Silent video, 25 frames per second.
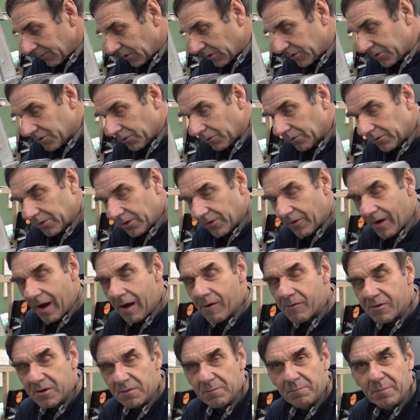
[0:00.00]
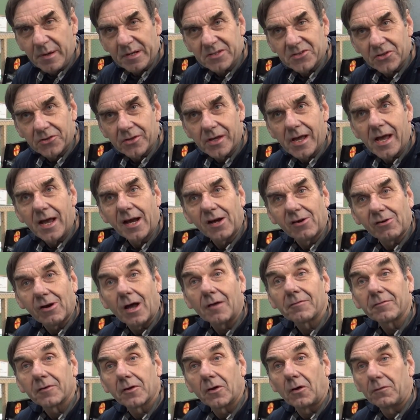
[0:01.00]
sort of crowded bit of the
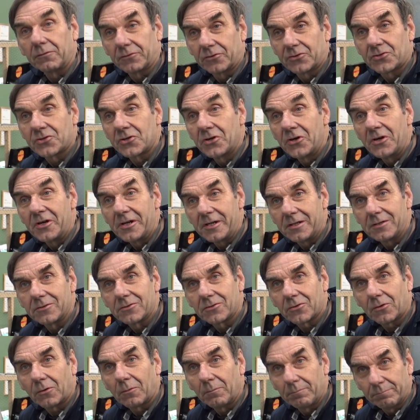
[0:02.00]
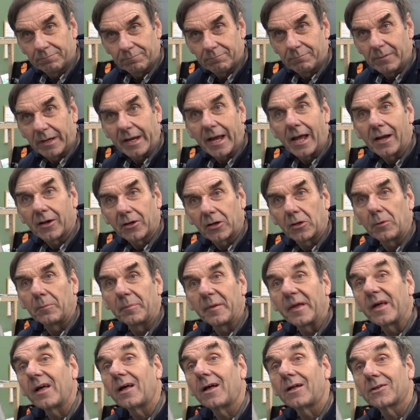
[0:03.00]
aircraft concerning sort of mechanical
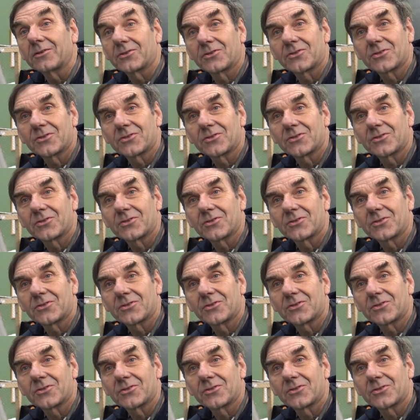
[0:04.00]
parts.